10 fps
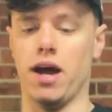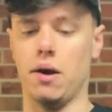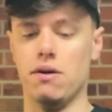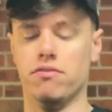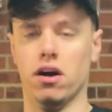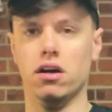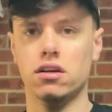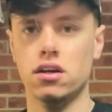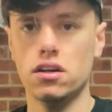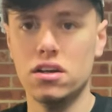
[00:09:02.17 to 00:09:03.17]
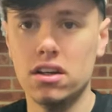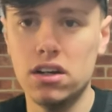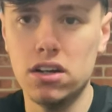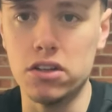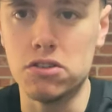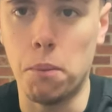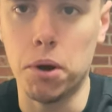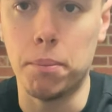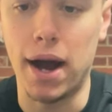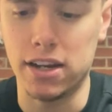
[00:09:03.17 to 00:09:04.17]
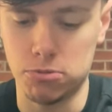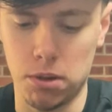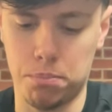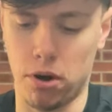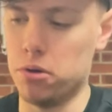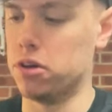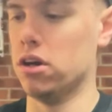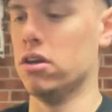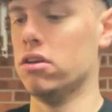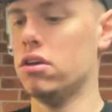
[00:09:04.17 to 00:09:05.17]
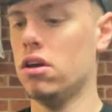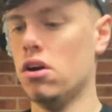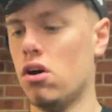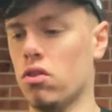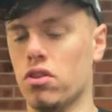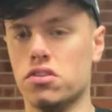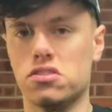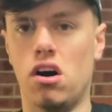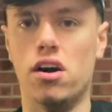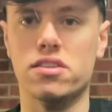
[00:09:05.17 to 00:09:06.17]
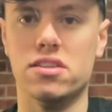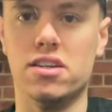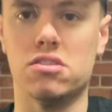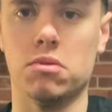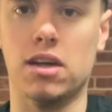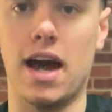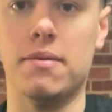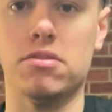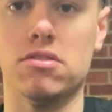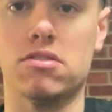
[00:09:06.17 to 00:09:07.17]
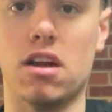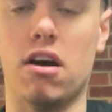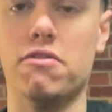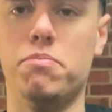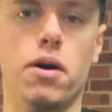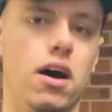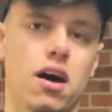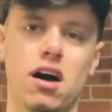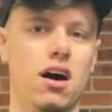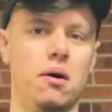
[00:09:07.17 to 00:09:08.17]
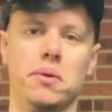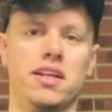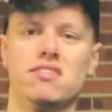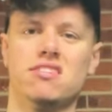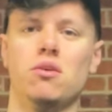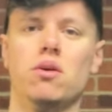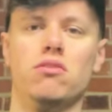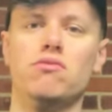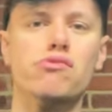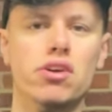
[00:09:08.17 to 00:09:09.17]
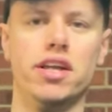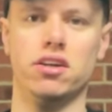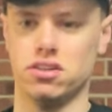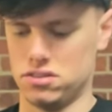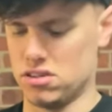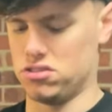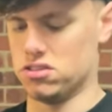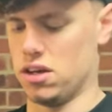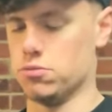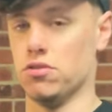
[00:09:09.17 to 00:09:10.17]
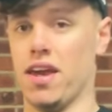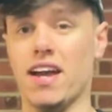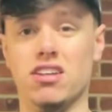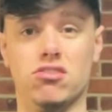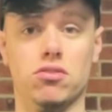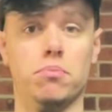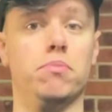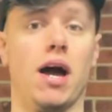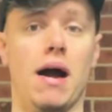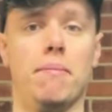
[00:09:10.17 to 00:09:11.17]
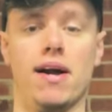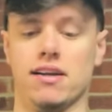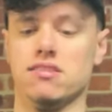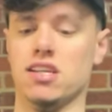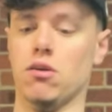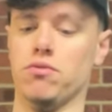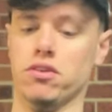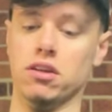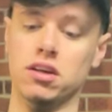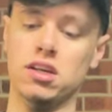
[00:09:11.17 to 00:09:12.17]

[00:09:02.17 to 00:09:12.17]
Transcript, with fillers: it. However, the top of the bag's a bit broken. On the sides, there's some gaps and stuff, but I mean, it's still in really good condition in terms of the age of the handbag itself, and